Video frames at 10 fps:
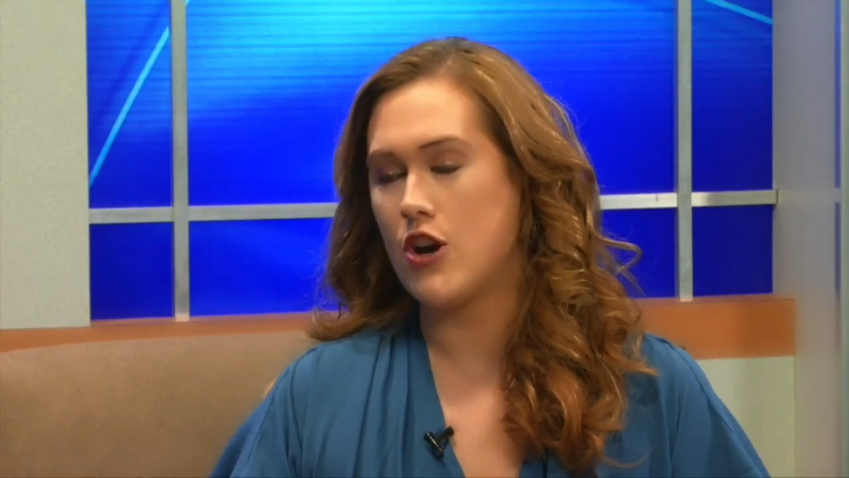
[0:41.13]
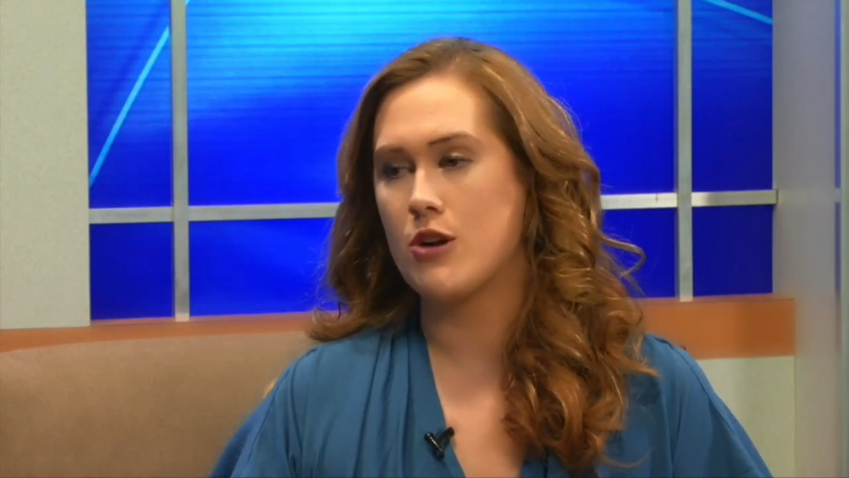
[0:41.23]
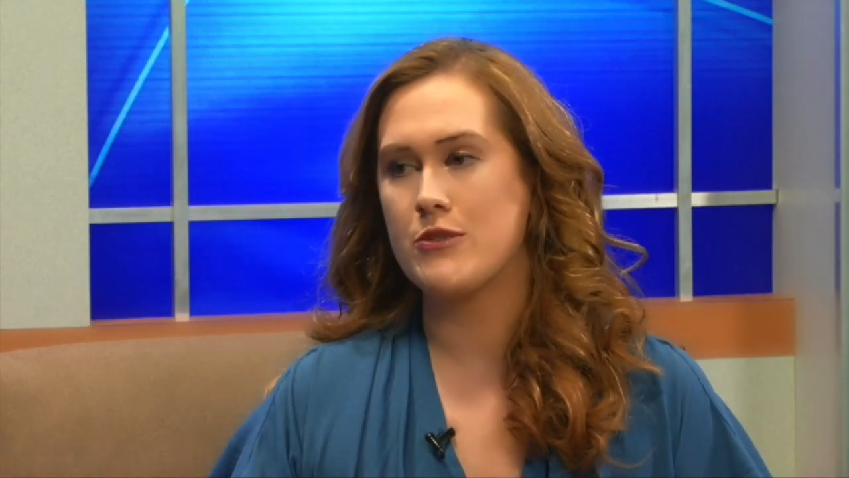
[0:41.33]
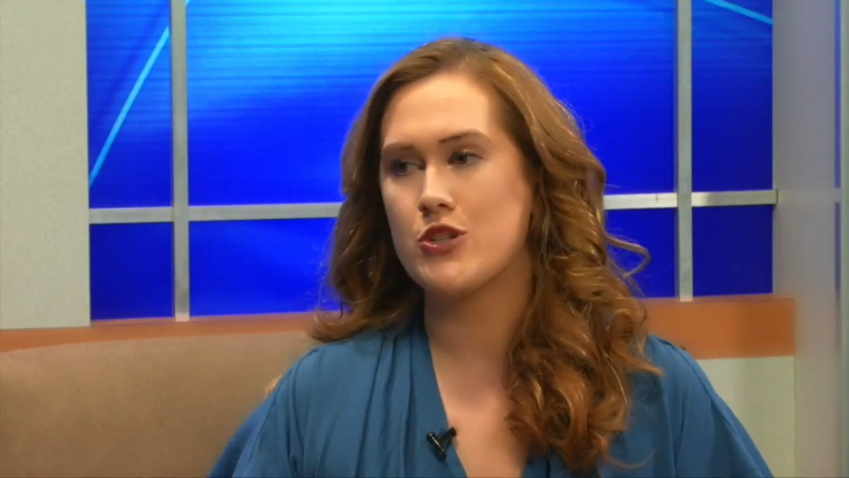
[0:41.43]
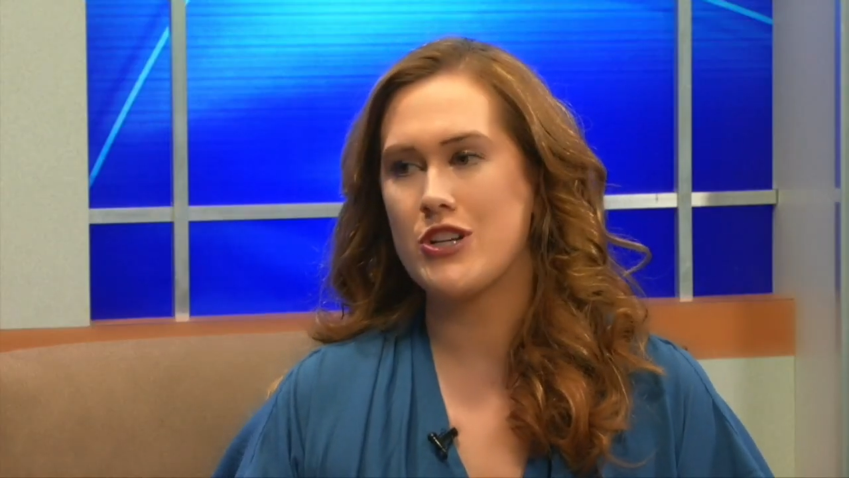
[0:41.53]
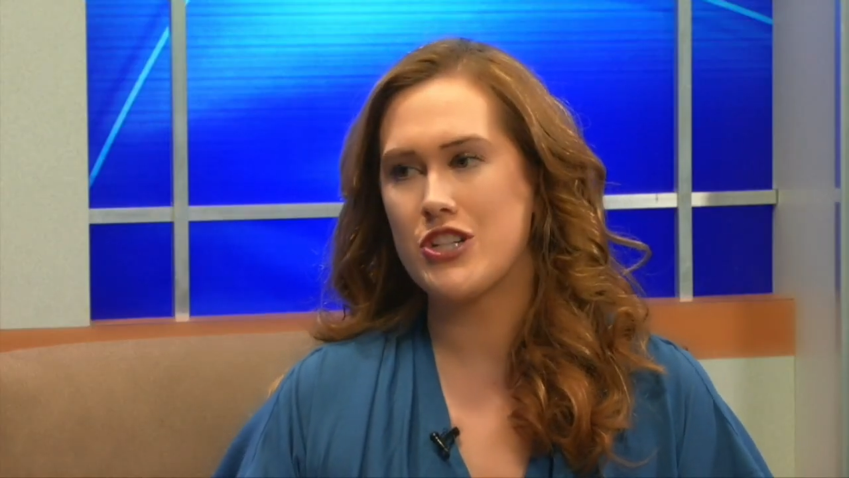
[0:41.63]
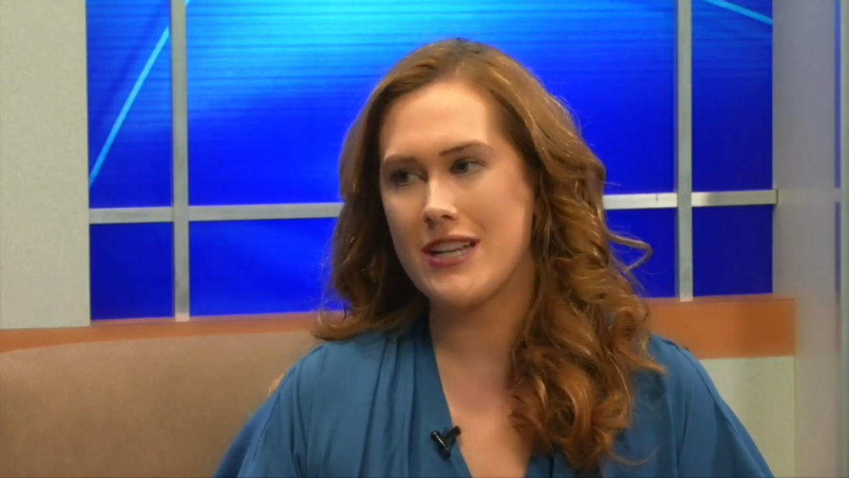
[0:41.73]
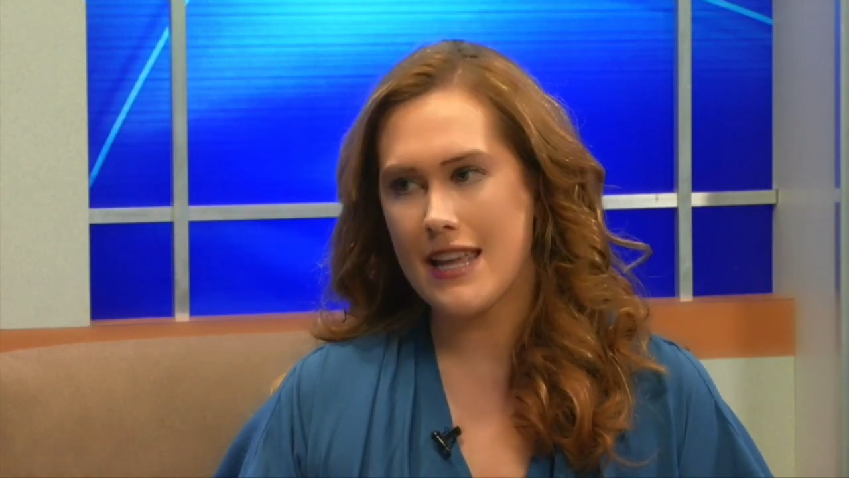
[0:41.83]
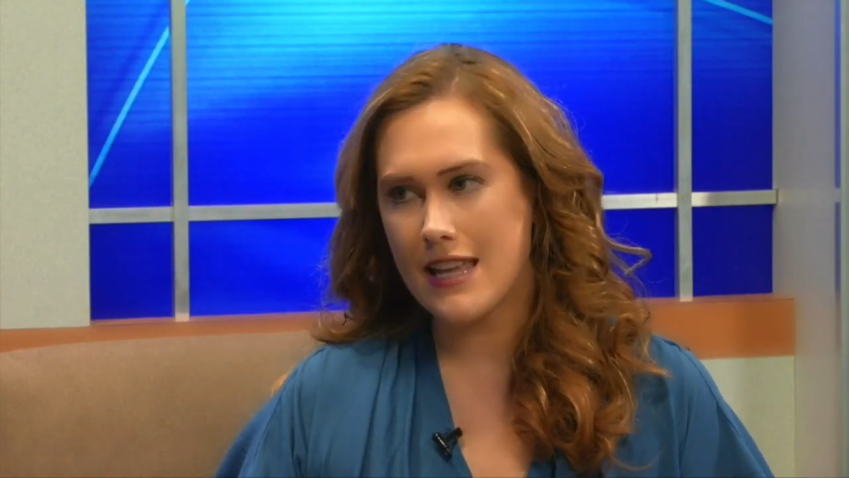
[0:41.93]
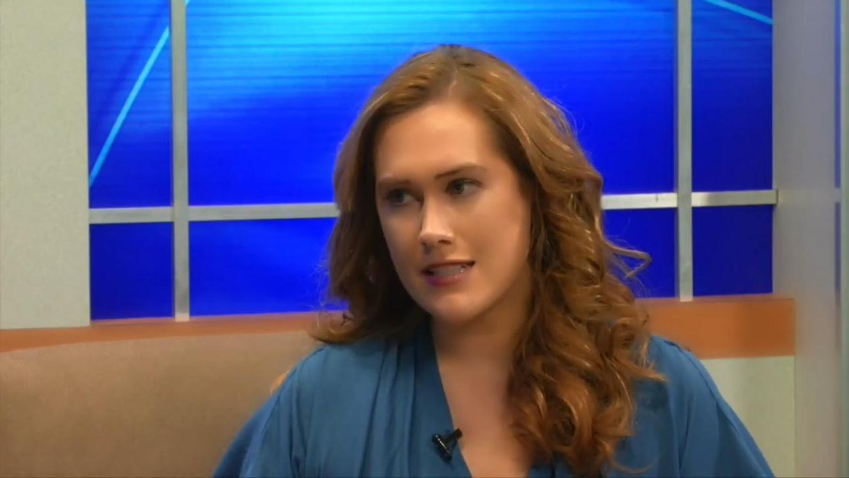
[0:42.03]
the
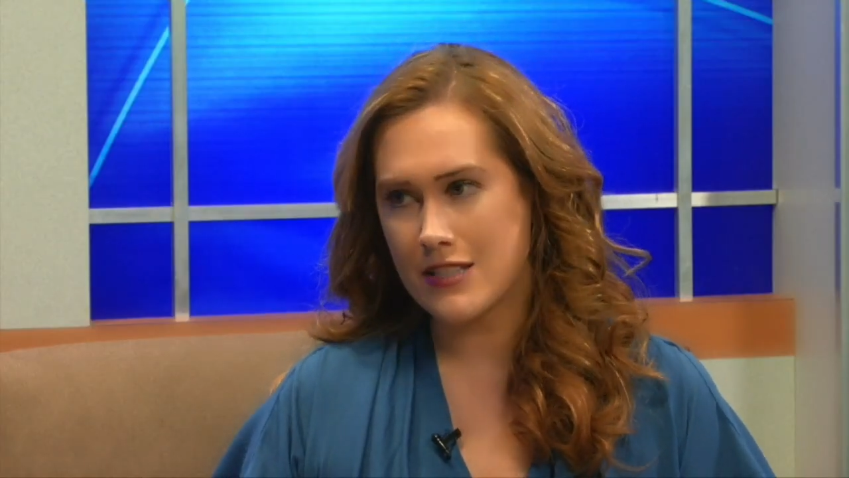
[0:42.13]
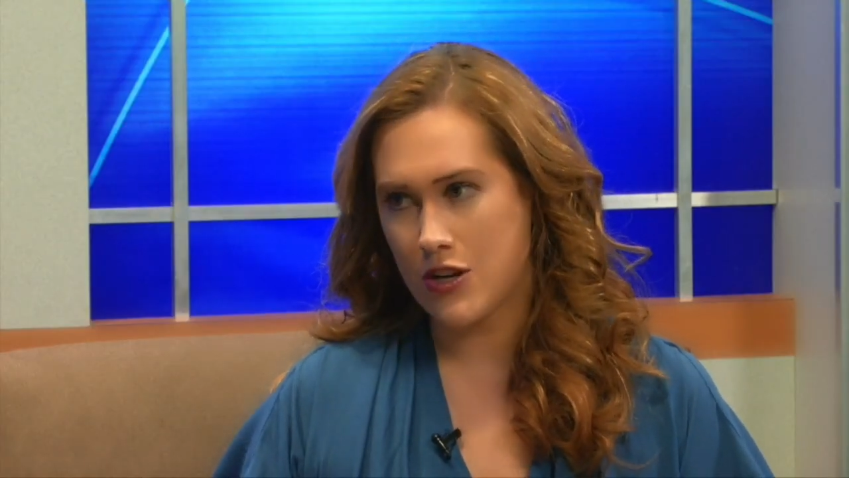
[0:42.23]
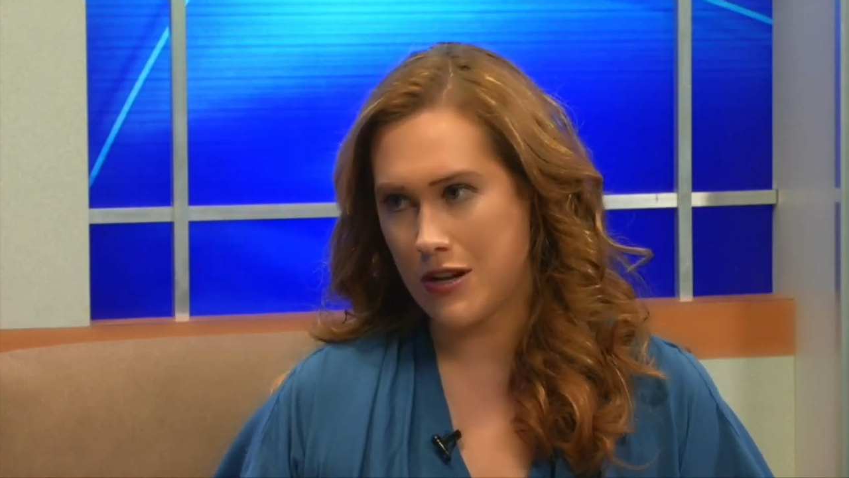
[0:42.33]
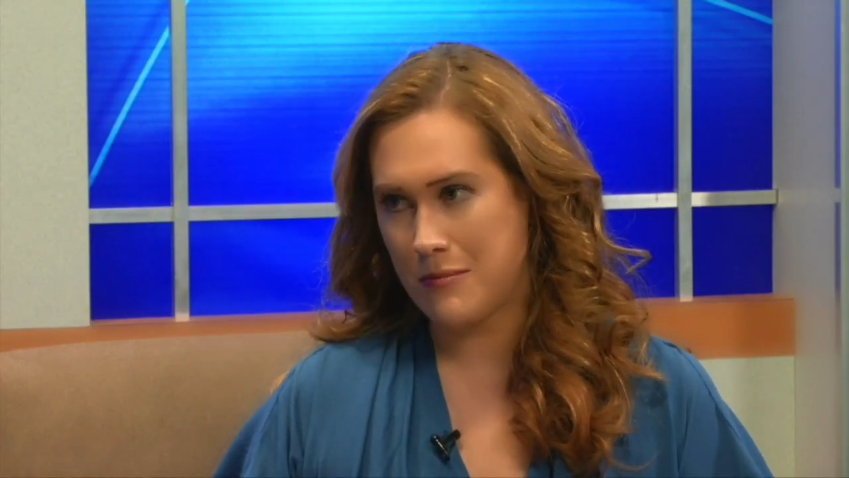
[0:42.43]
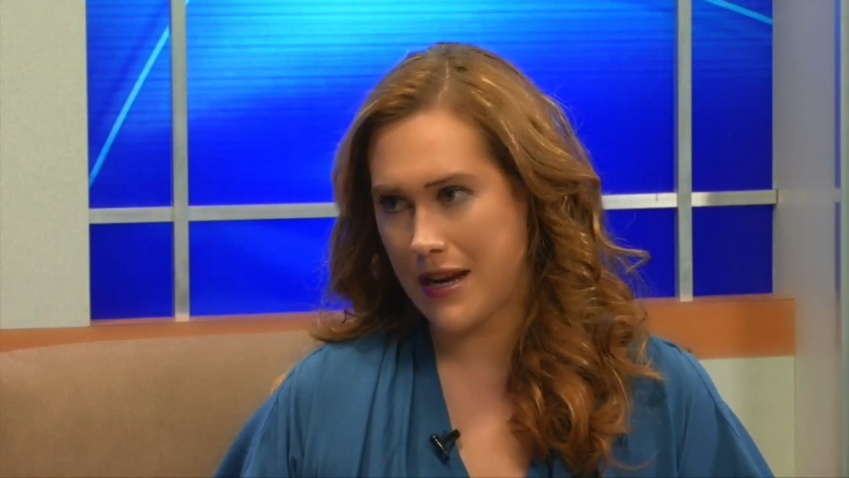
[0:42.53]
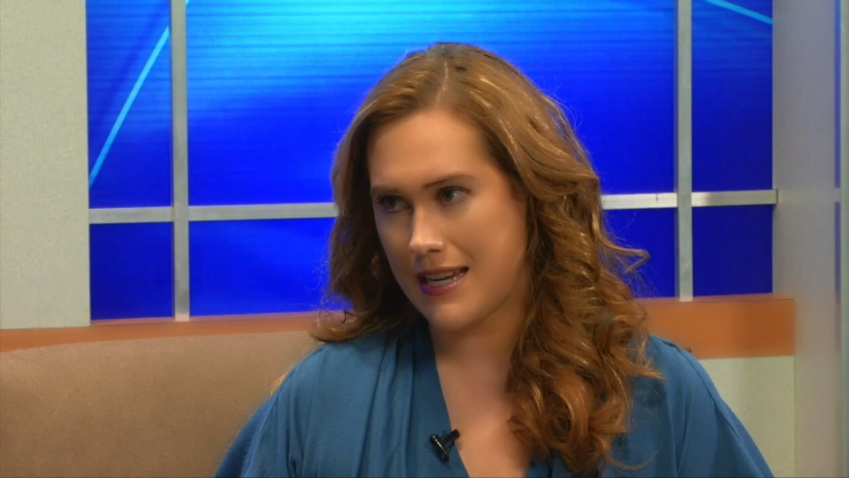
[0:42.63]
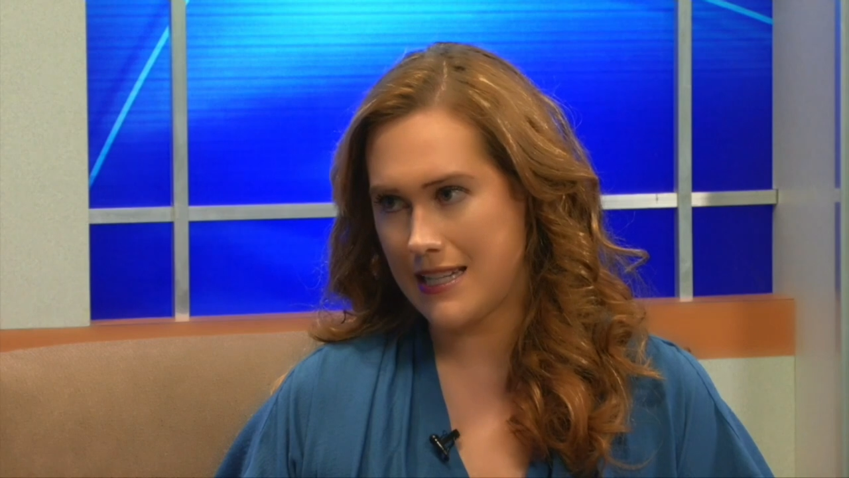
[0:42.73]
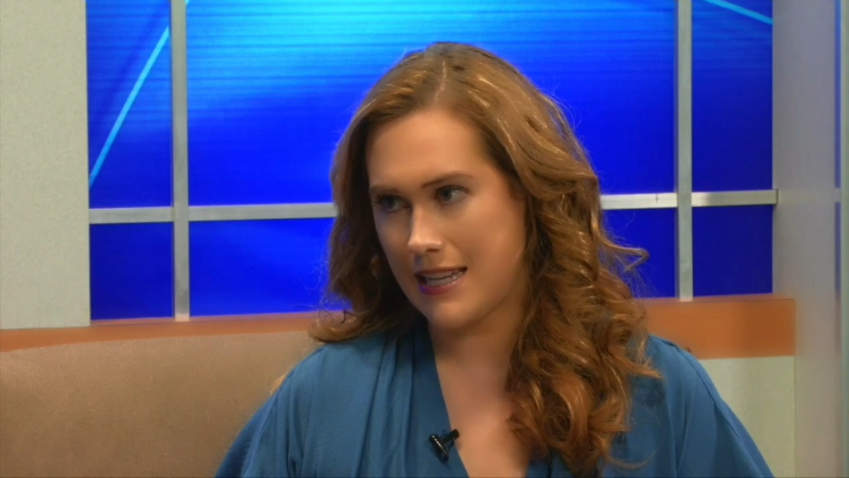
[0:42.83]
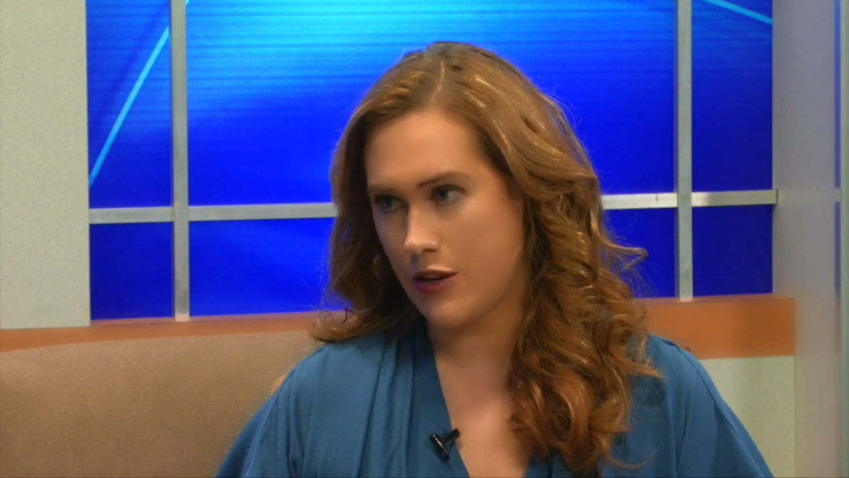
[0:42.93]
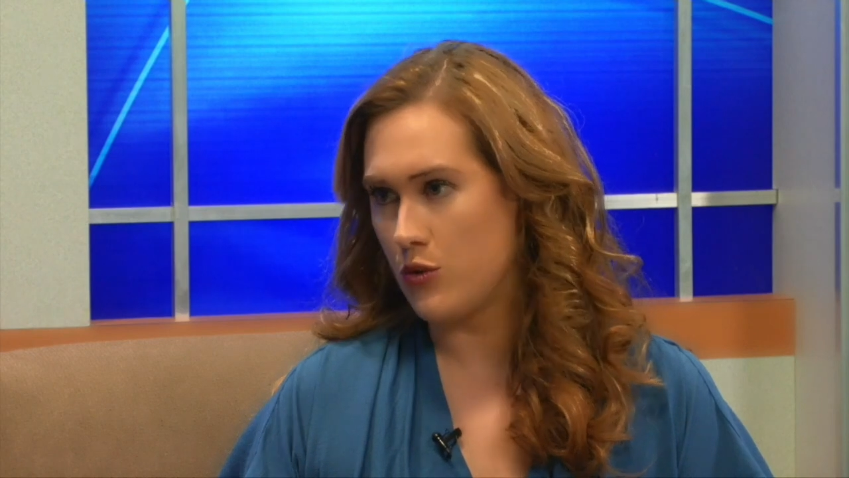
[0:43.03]
arbitration is
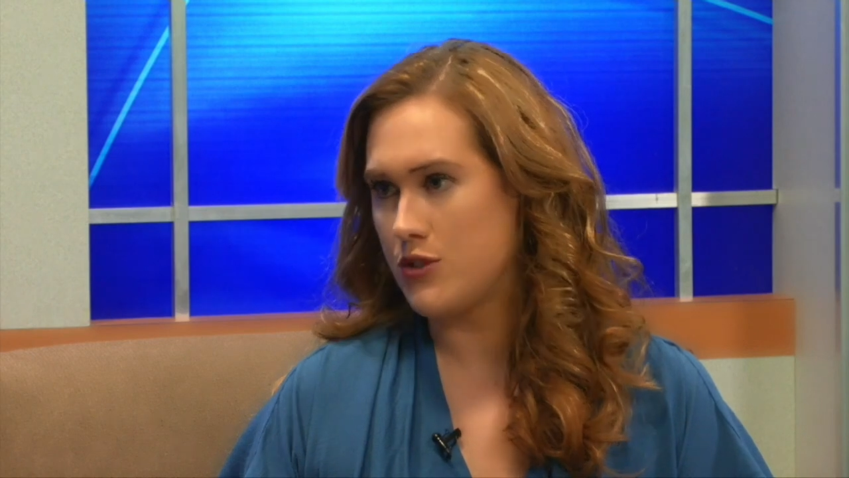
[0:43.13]
non-binding and